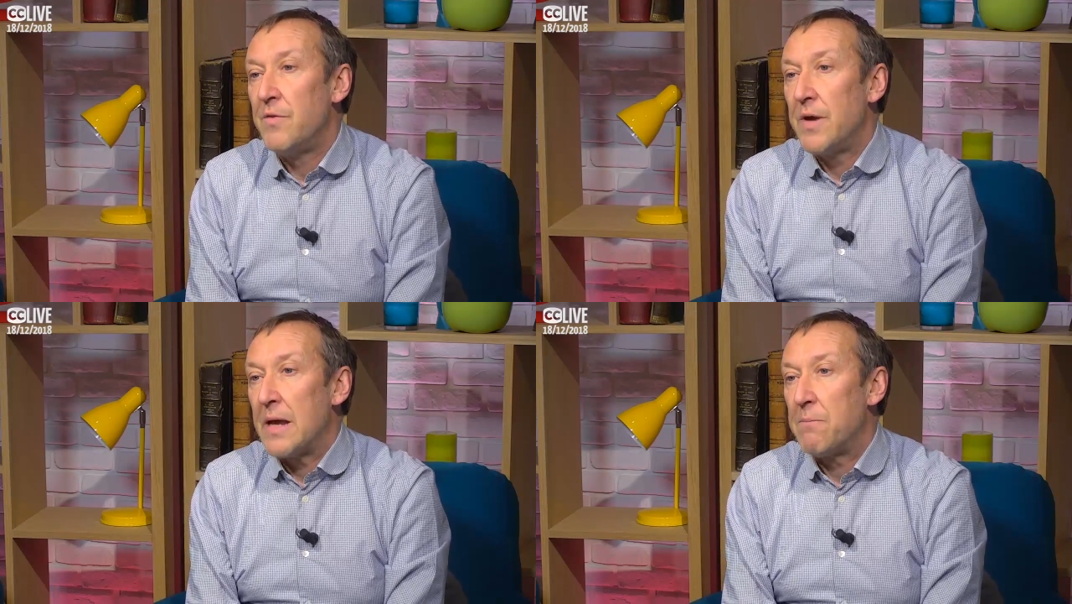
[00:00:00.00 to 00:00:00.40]

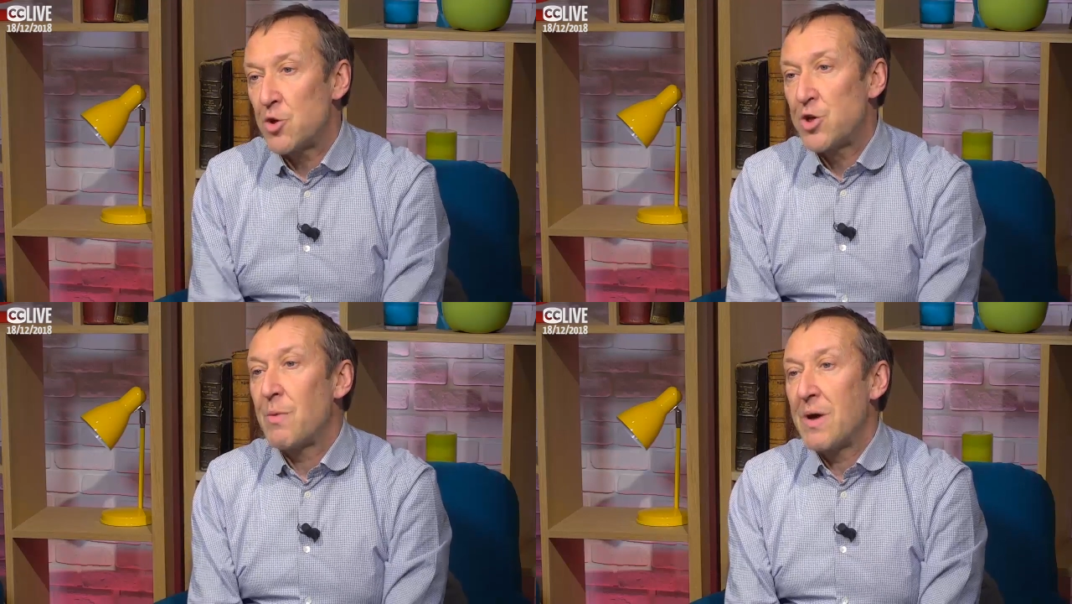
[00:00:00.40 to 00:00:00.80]
The
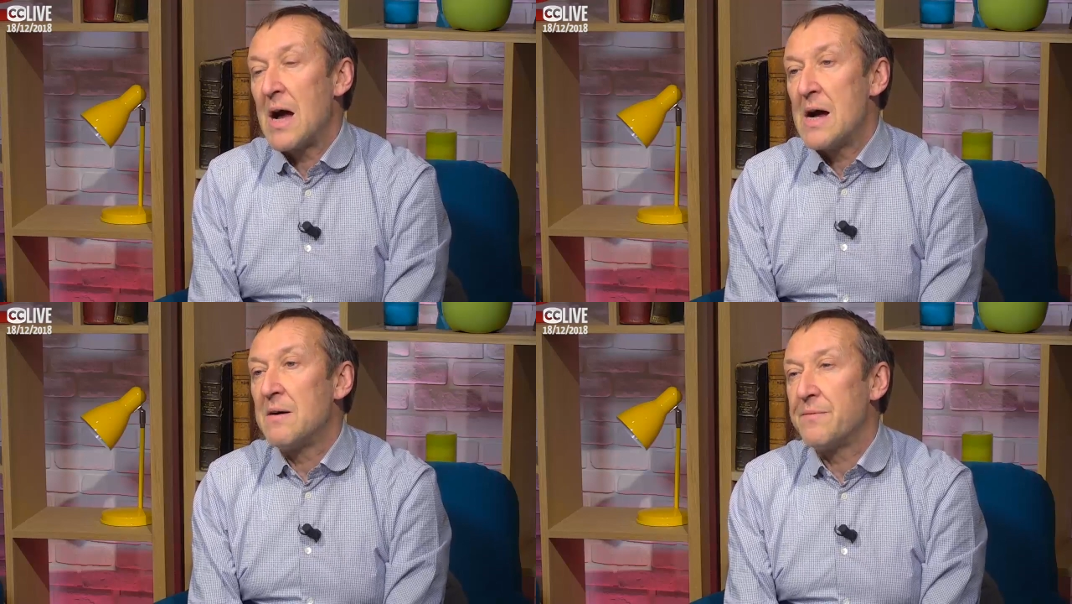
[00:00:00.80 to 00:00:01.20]
logic we
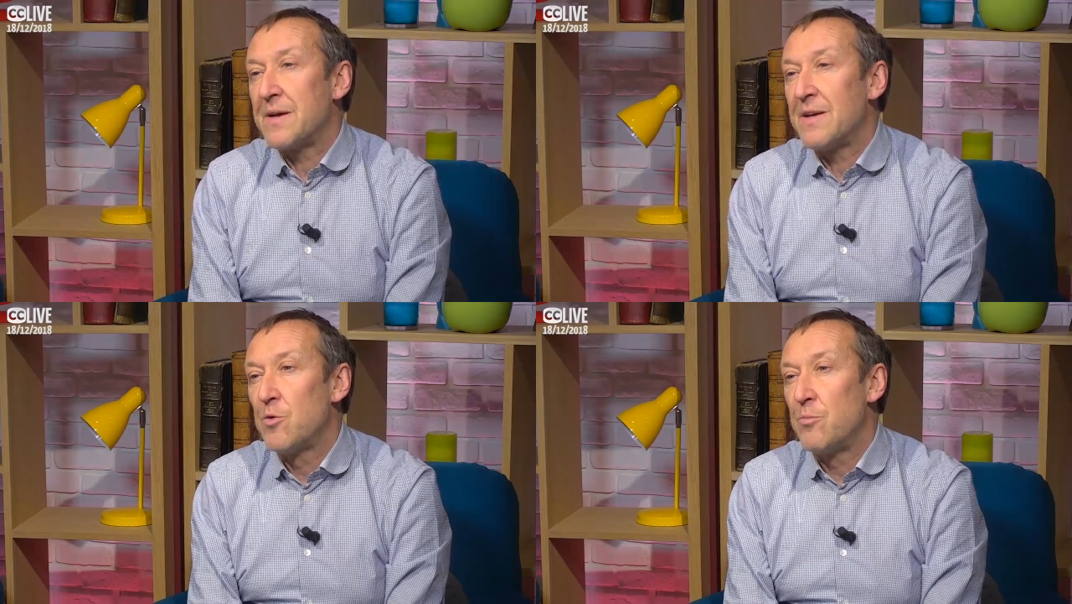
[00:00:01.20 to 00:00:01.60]
have
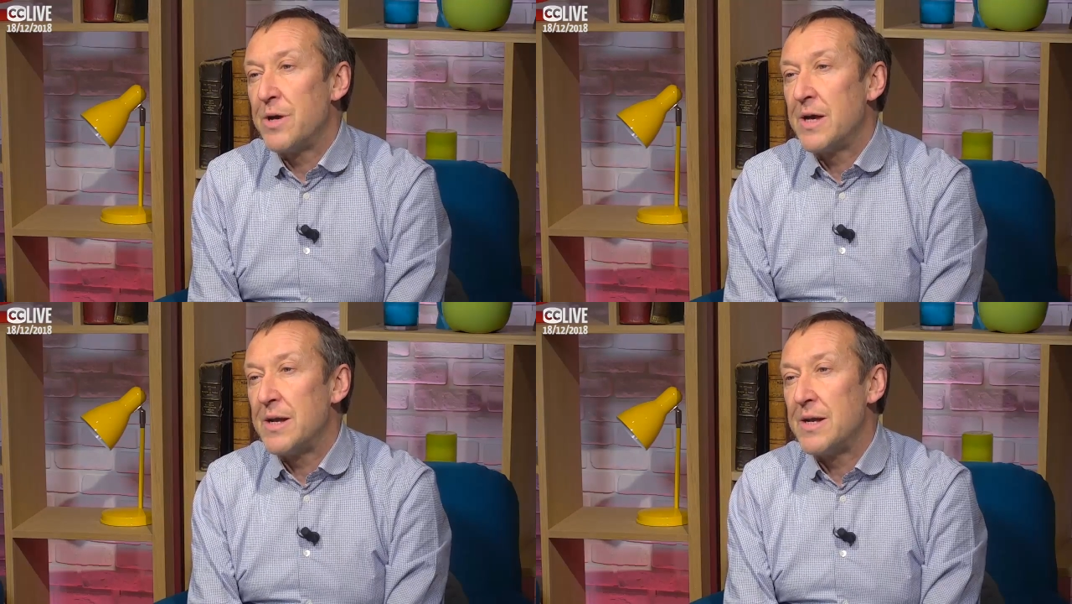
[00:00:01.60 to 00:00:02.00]
is to
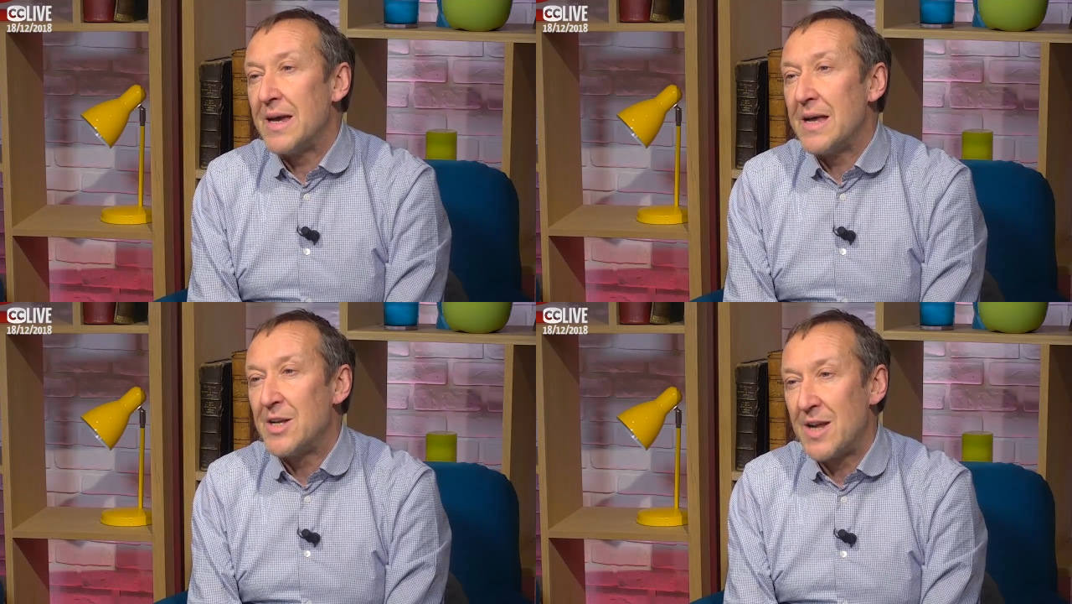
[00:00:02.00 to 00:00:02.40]
bring in
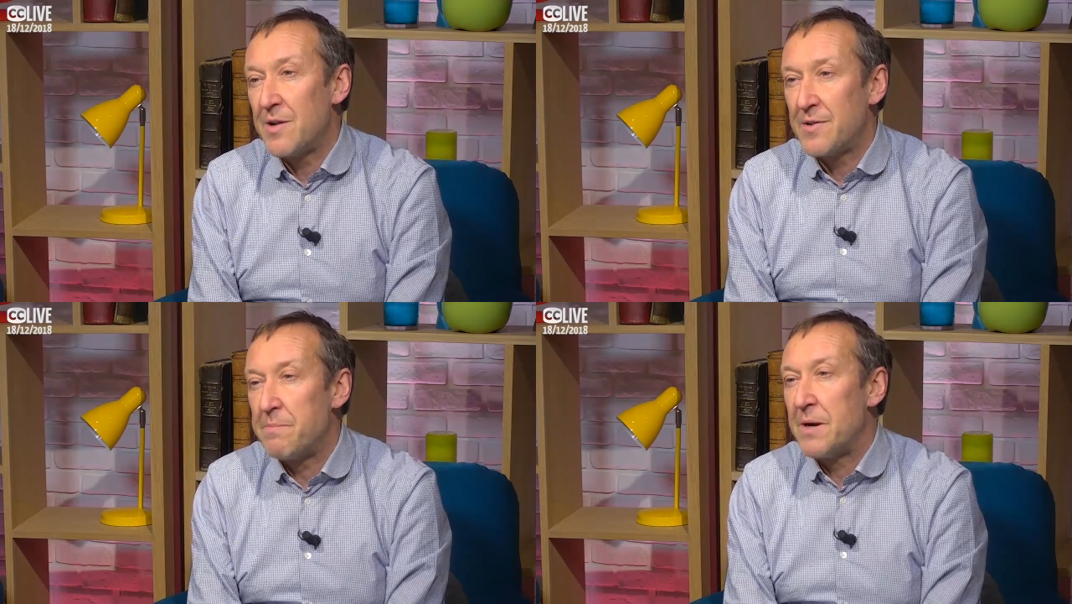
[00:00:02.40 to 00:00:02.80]

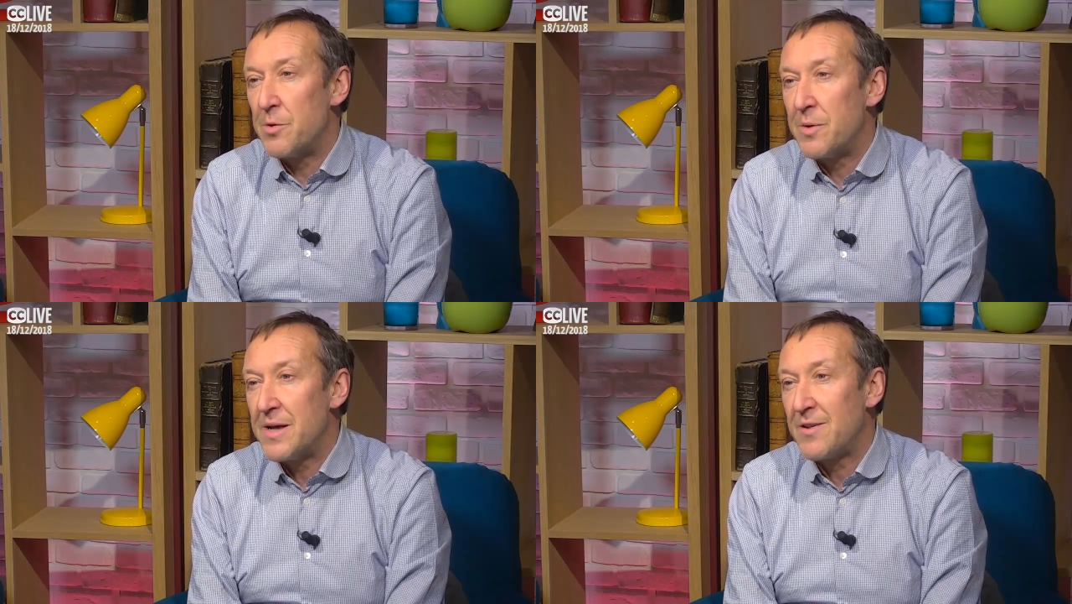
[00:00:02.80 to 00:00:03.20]

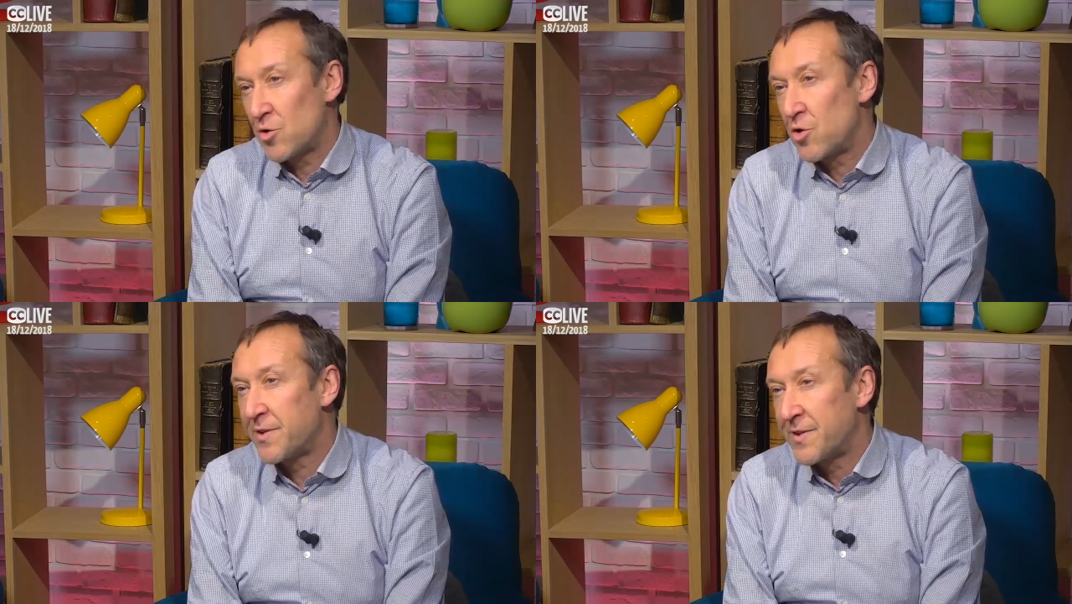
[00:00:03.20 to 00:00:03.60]
interdisciplinary
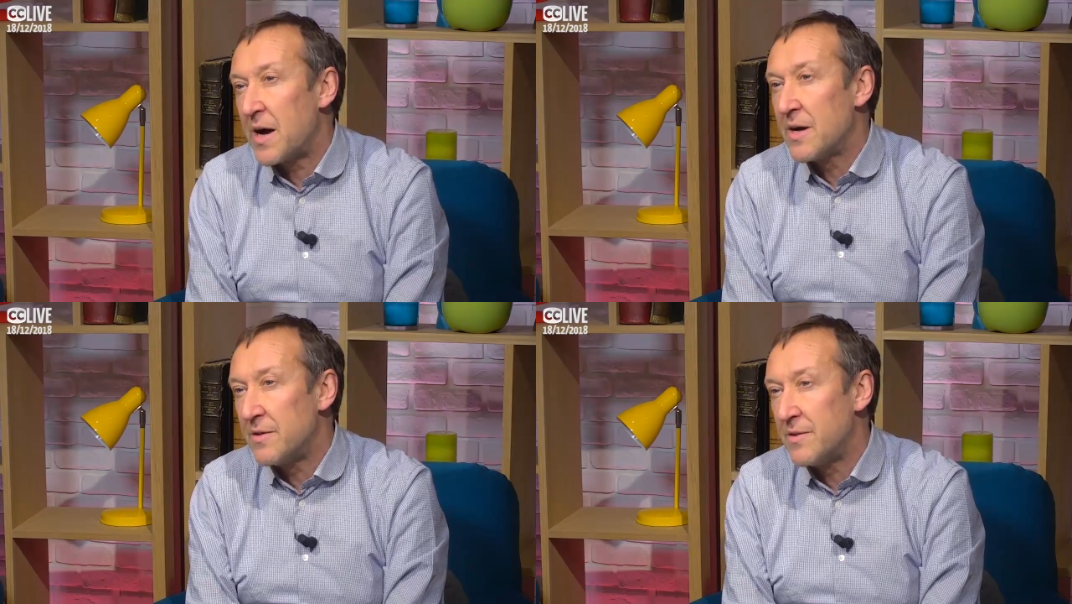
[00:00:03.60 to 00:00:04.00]
social
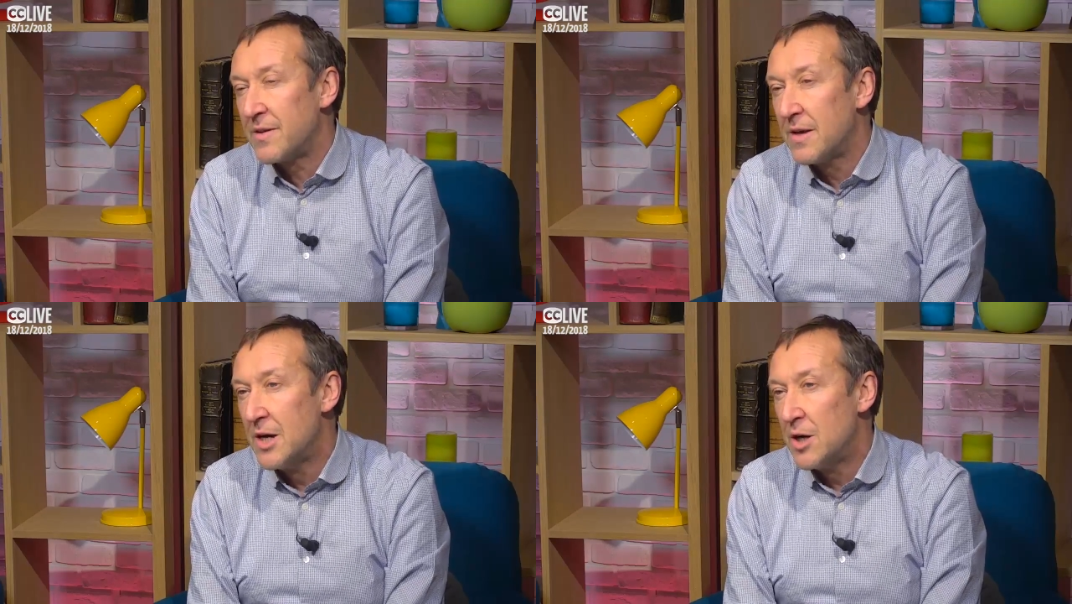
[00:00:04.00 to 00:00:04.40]

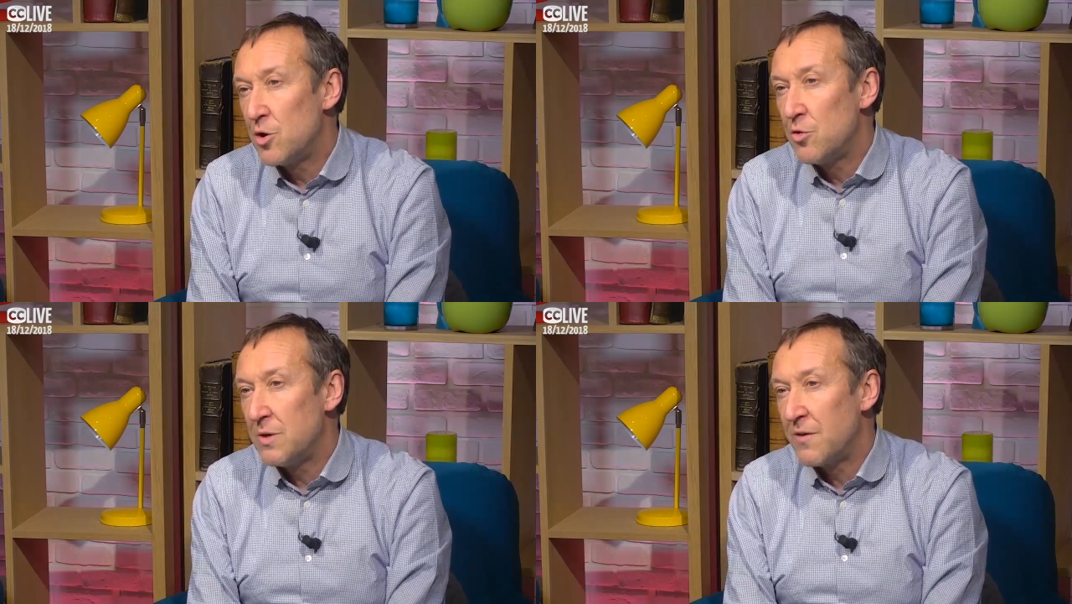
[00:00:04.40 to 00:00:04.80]
science
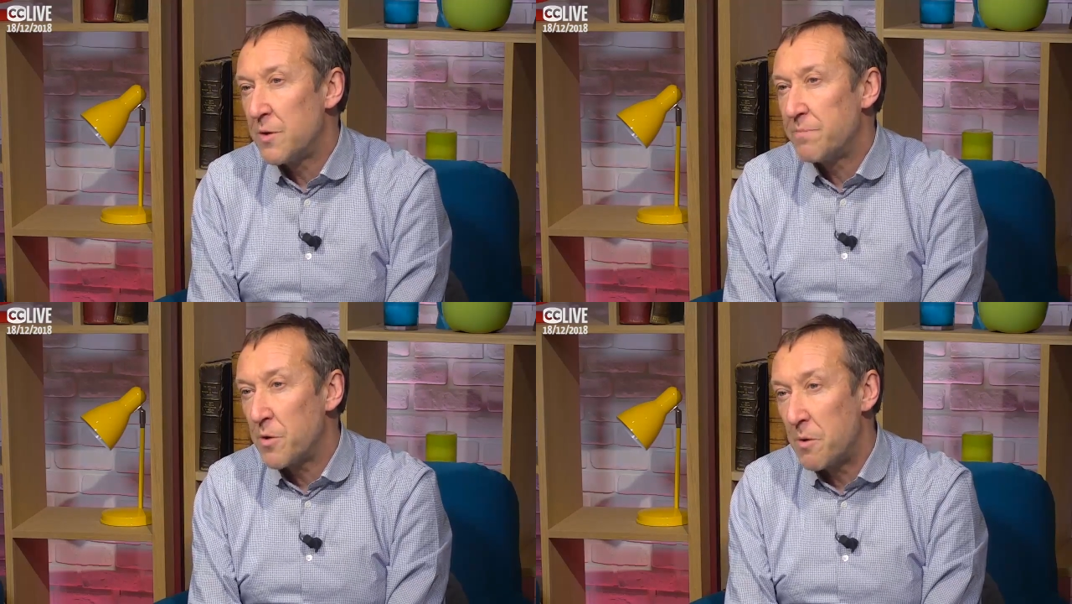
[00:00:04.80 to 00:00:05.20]
to
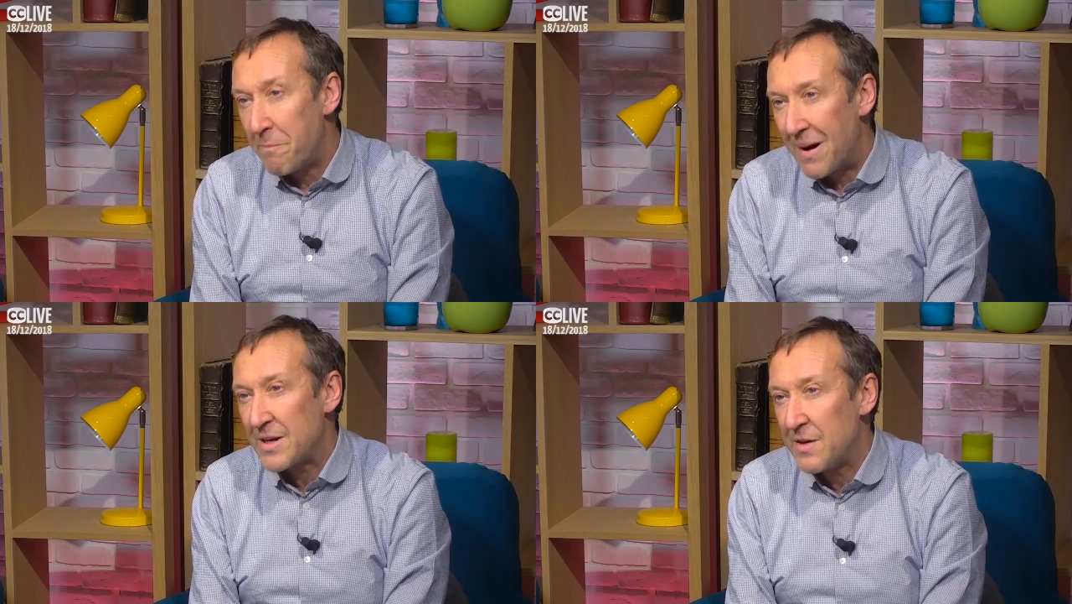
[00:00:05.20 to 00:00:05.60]
develop
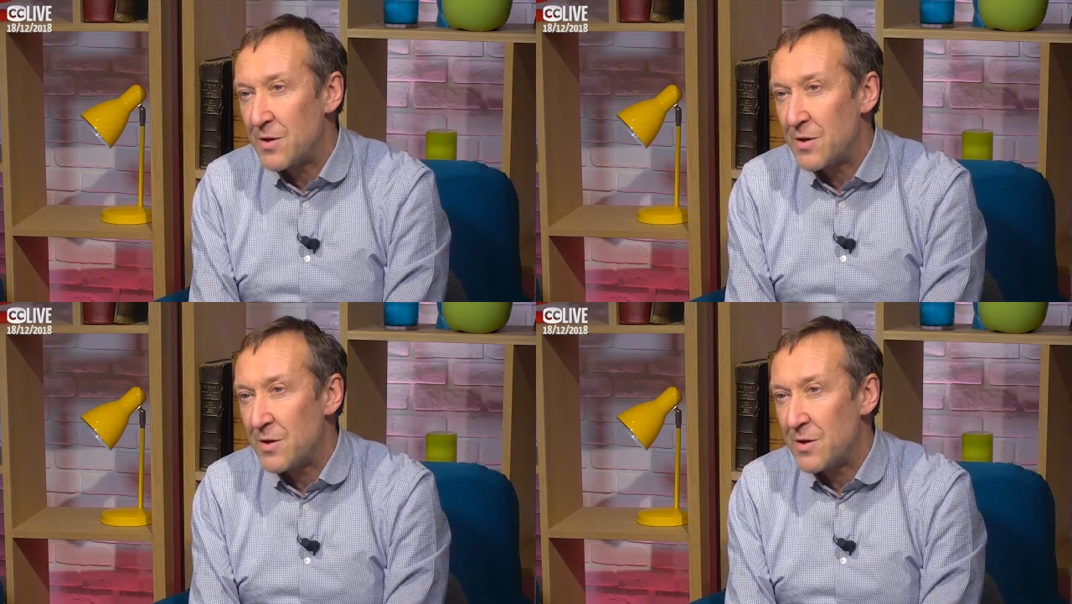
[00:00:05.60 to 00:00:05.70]
comparative